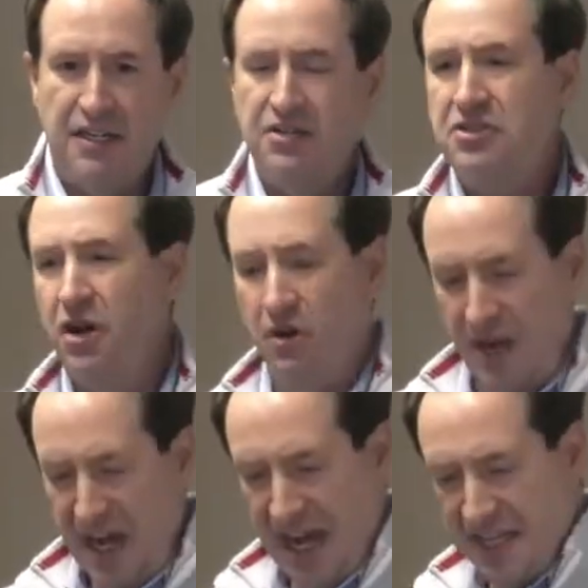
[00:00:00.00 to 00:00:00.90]

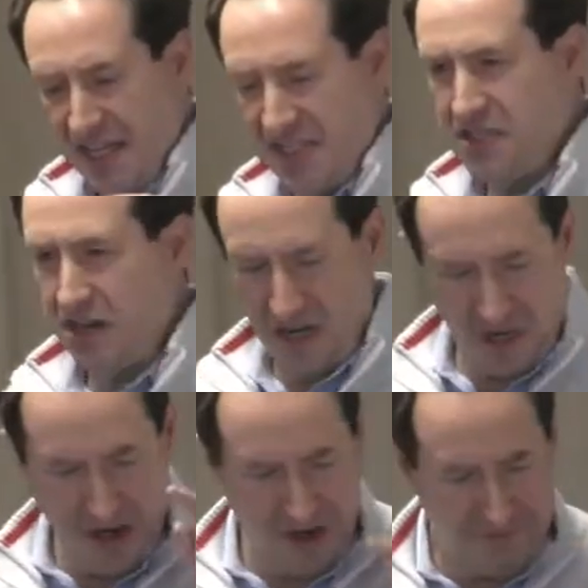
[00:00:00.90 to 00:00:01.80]
So as I
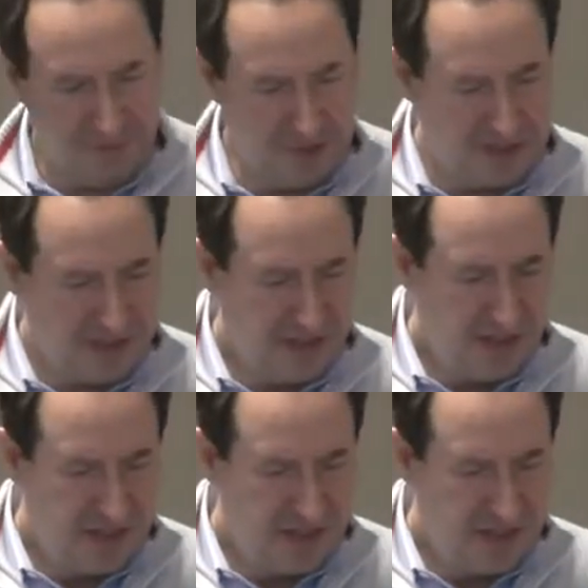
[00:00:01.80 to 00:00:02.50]
started off with